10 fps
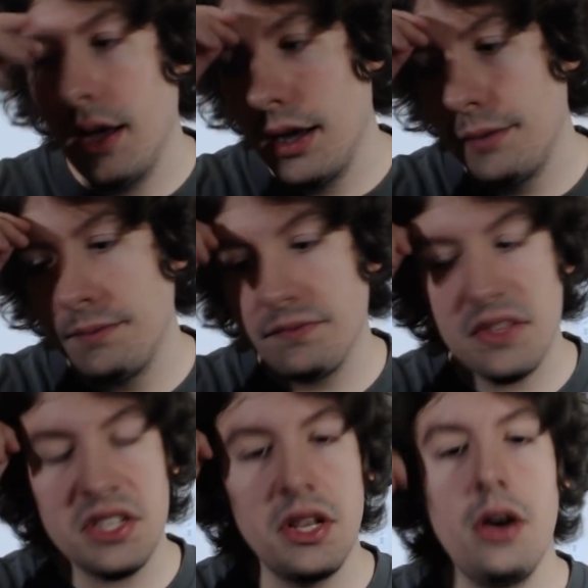Um,
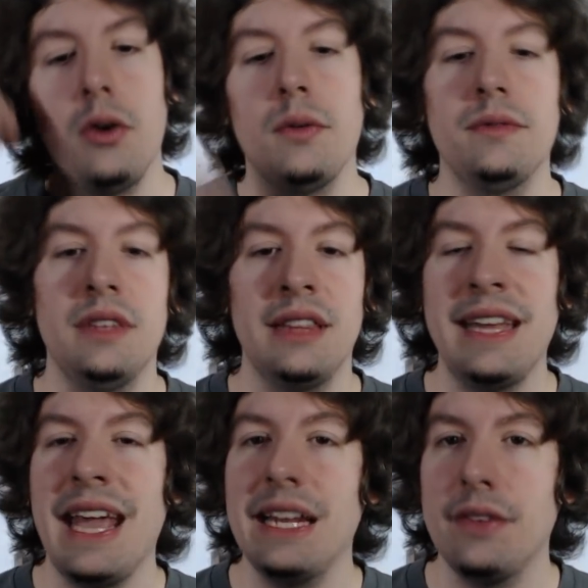so
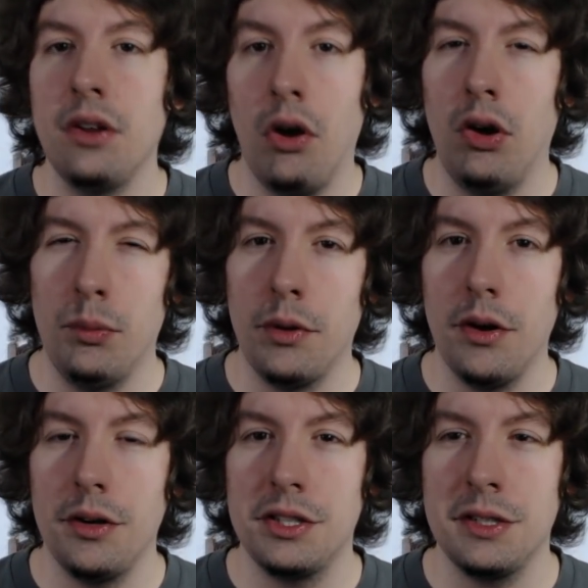they can't even all
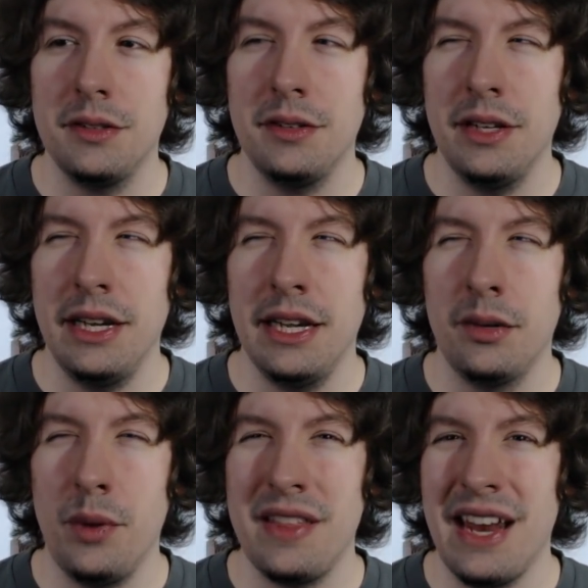merge
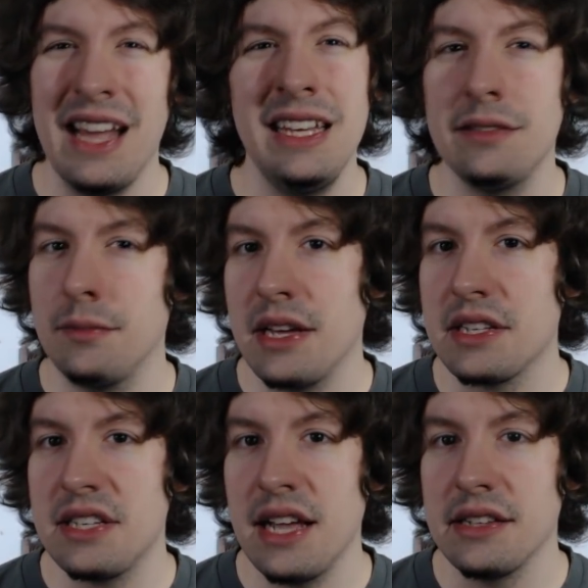in a way that even
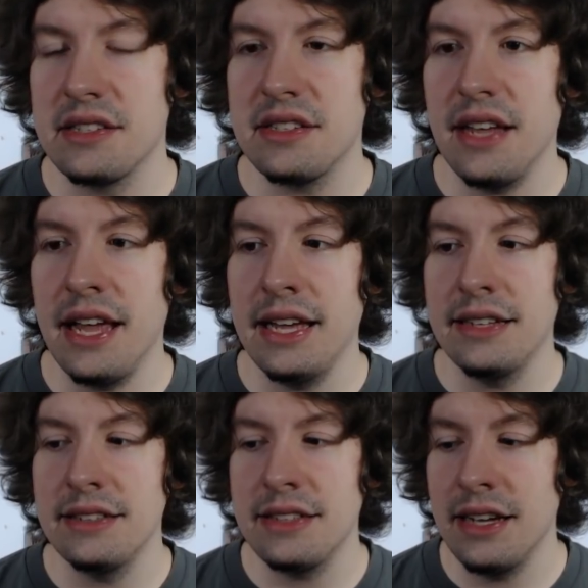makes sense.
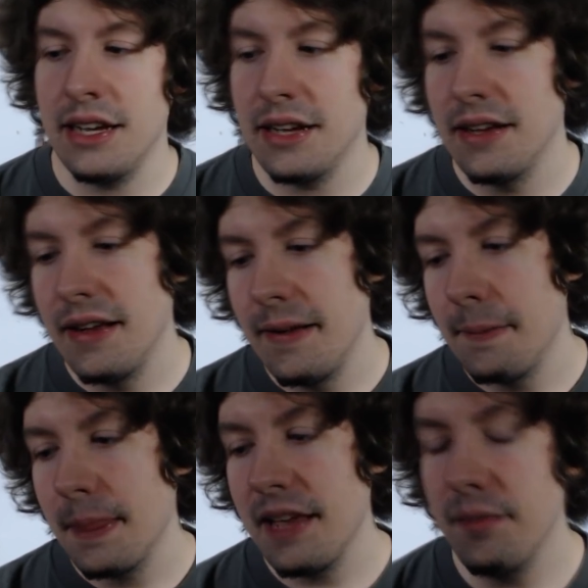And uh,
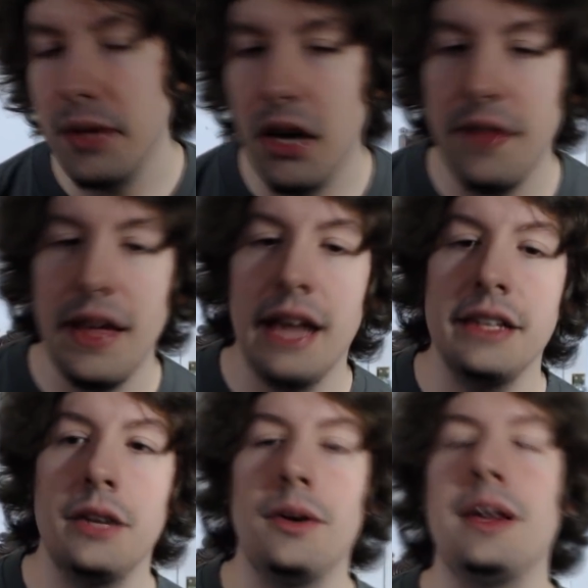even beyond
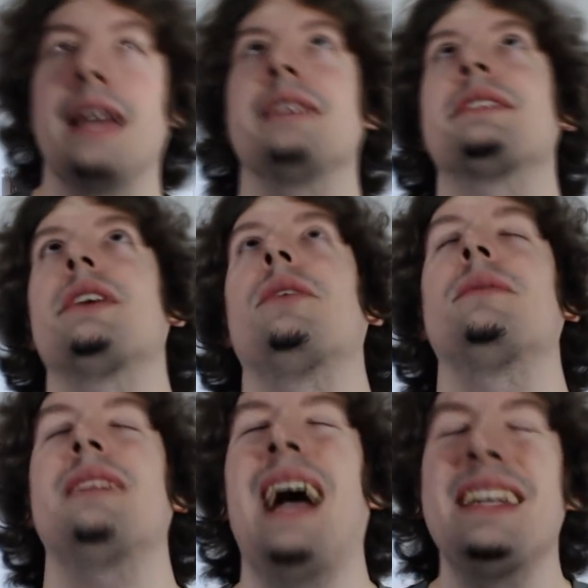that, you know, okay,
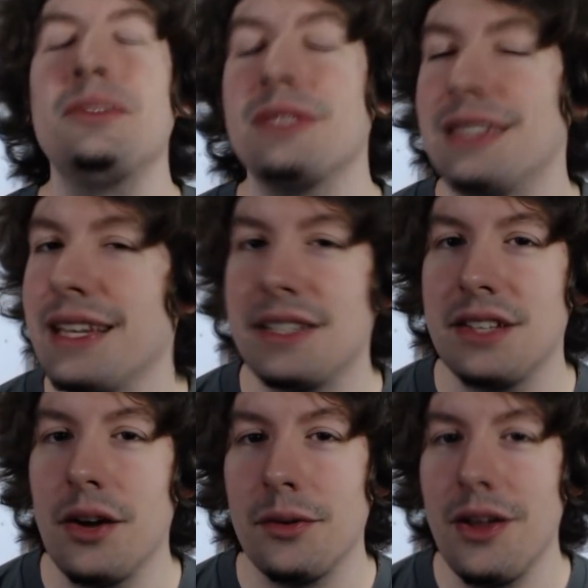so I don't think
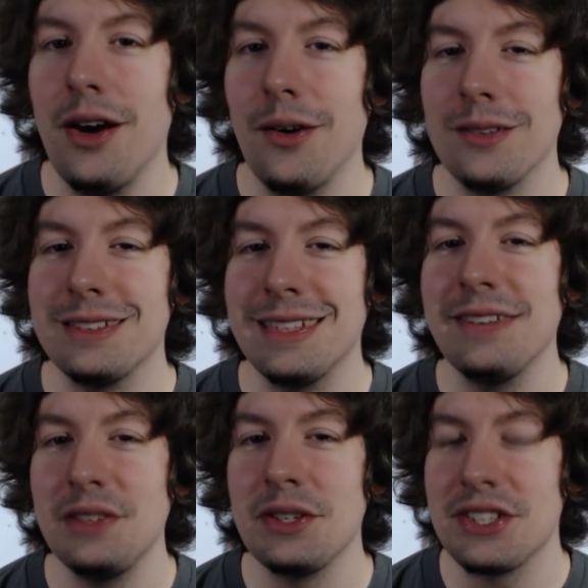so. No, to
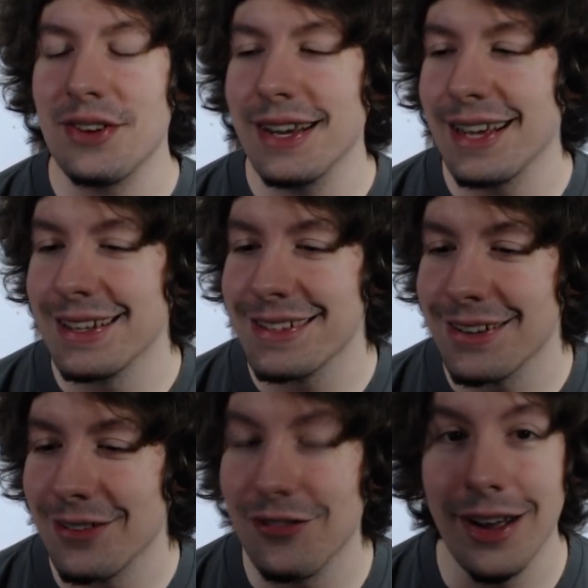give you a straight
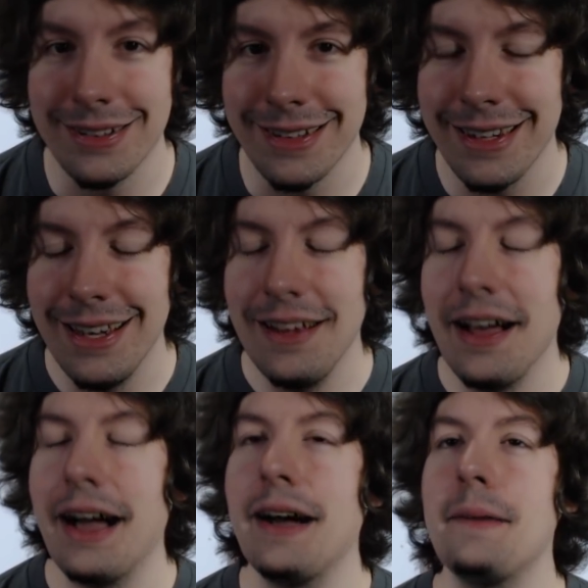answer, finally,
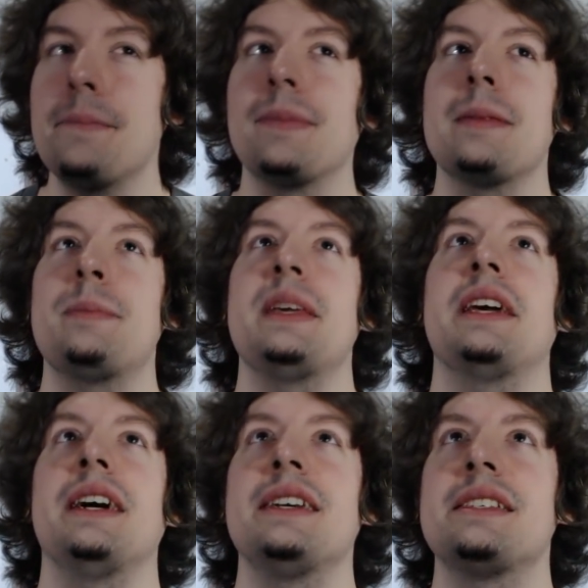um,
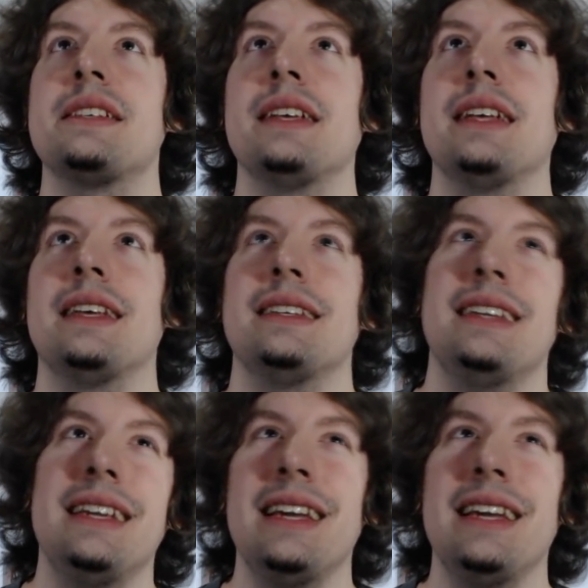because. Uh,